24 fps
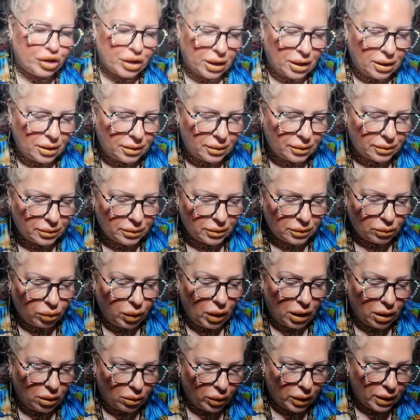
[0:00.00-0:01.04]
you,
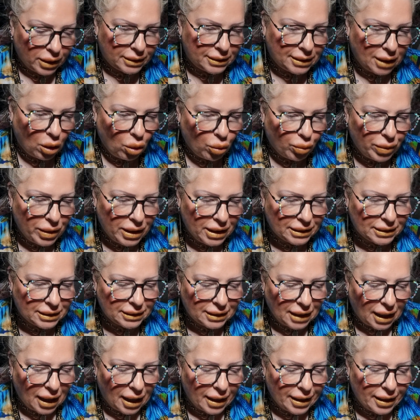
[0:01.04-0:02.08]
well, told me
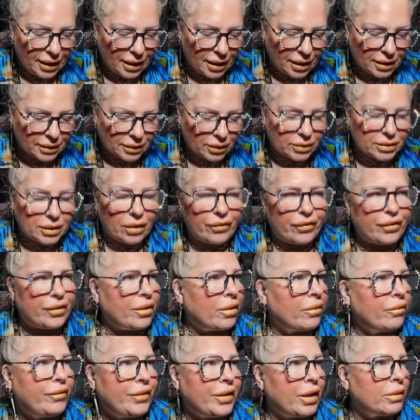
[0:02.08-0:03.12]
today, because I
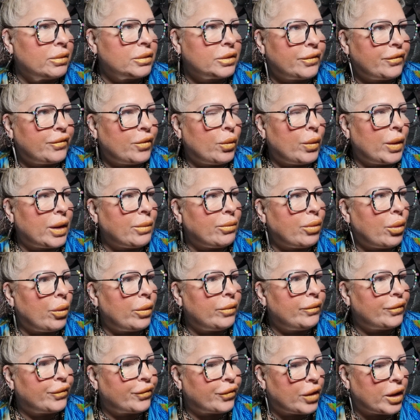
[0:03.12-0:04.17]
think I was a
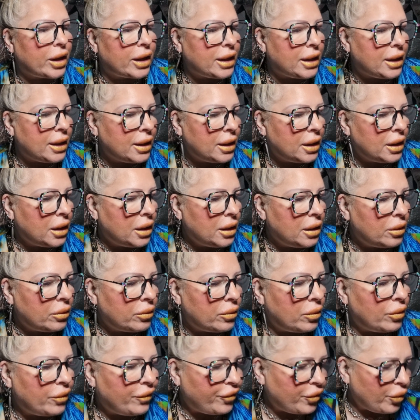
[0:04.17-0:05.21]
14.3
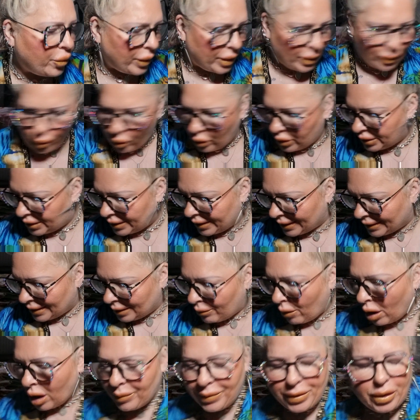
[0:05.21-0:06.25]
or 14.6,
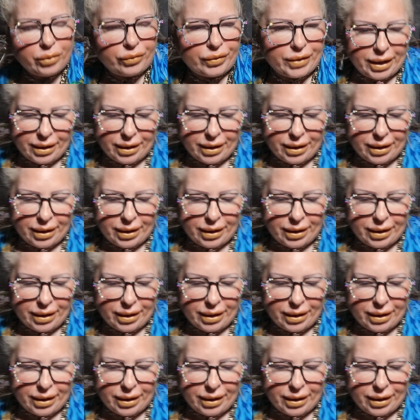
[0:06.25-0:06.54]
it might be on